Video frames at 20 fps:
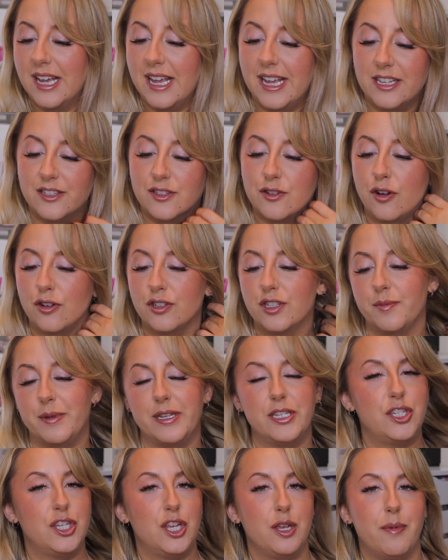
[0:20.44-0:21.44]
it's got to
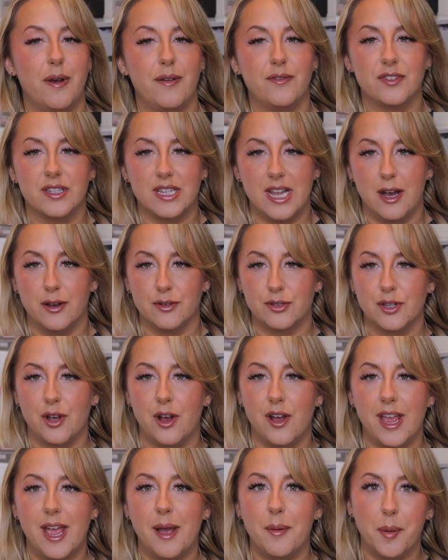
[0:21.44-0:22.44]
be 2 months now, so
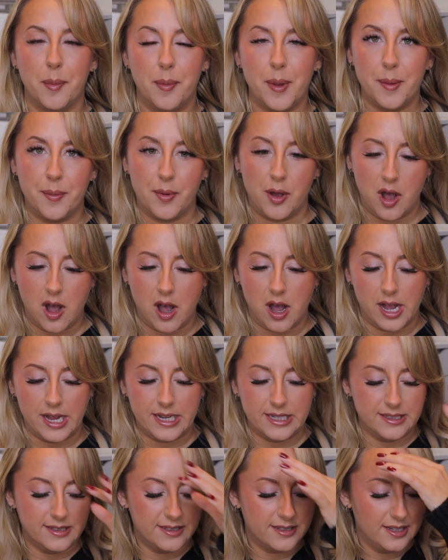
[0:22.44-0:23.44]
I am a bit
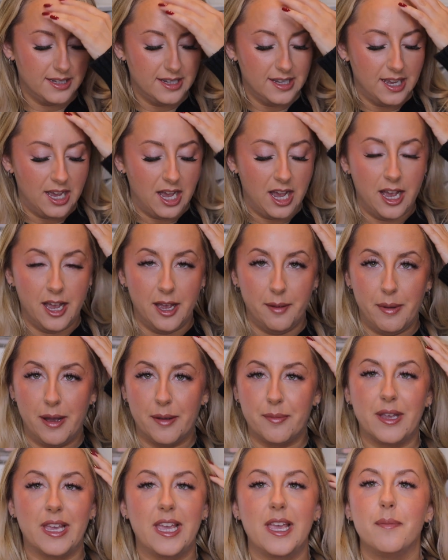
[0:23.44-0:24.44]
behind. I
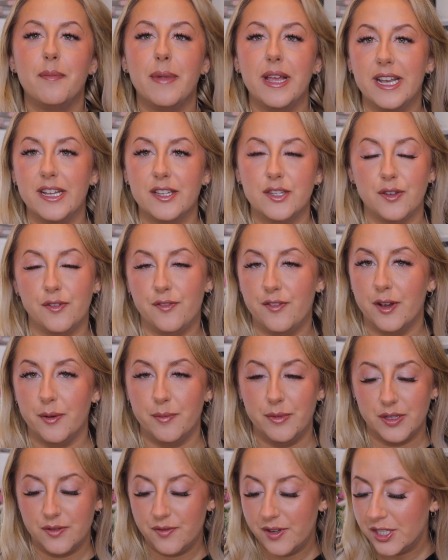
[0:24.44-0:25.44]
keep meaning to
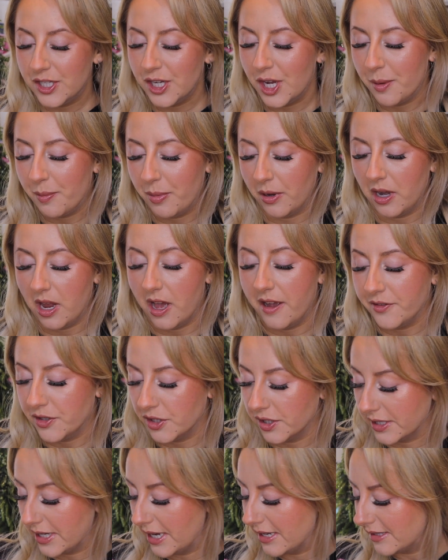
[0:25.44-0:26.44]
film this video, but life
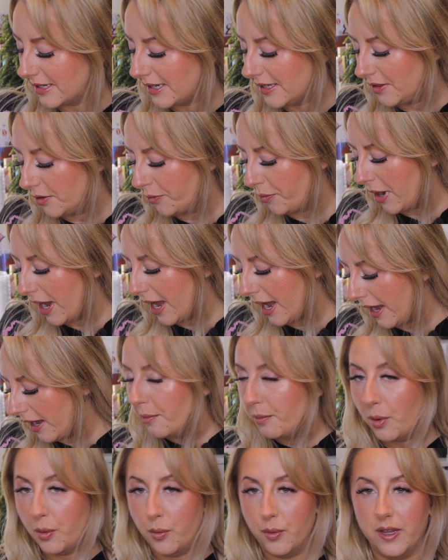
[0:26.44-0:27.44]
just gets in the way.
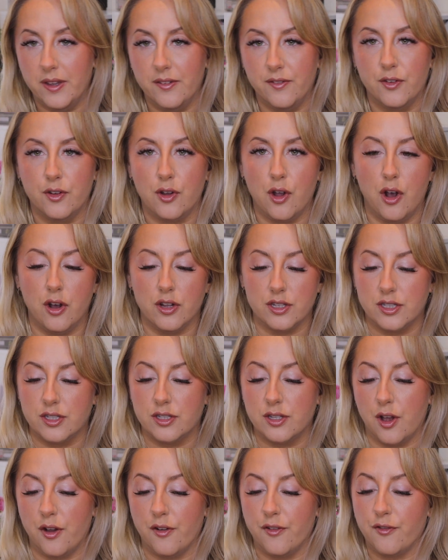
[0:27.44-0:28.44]
But we've got
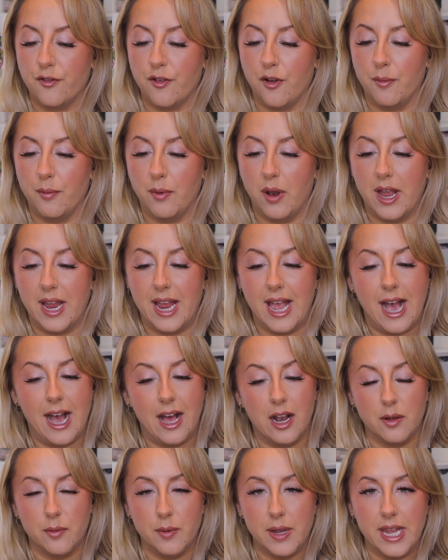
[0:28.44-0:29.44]
stuff from like
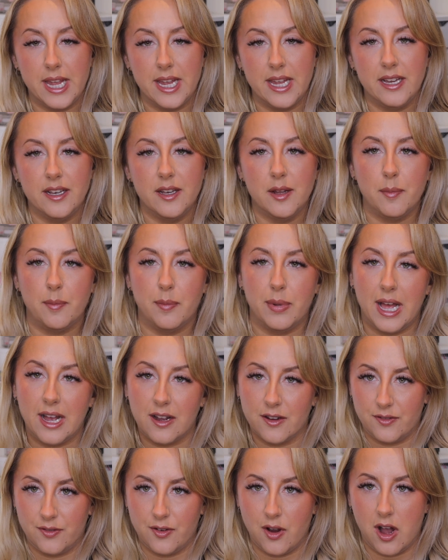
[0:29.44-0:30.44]
Halloween,
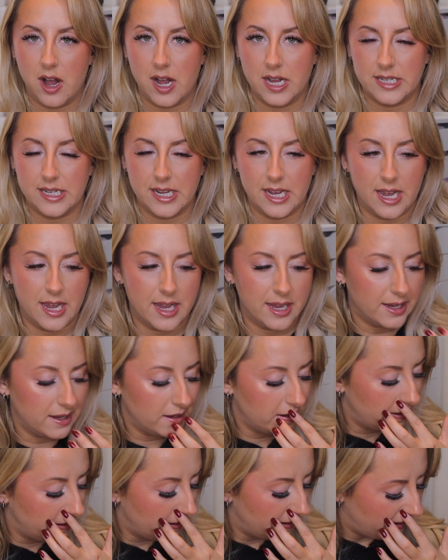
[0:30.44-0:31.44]
Black Friday,
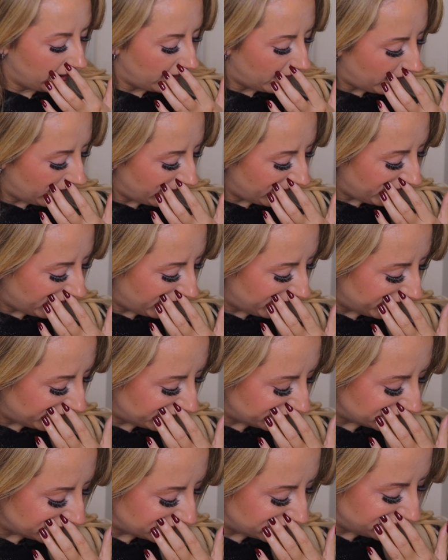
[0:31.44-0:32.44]

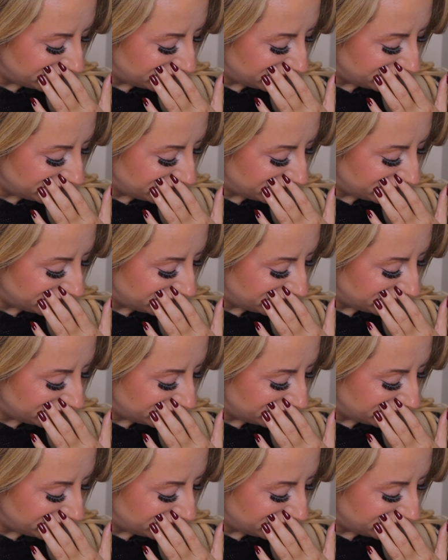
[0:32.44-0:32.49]
and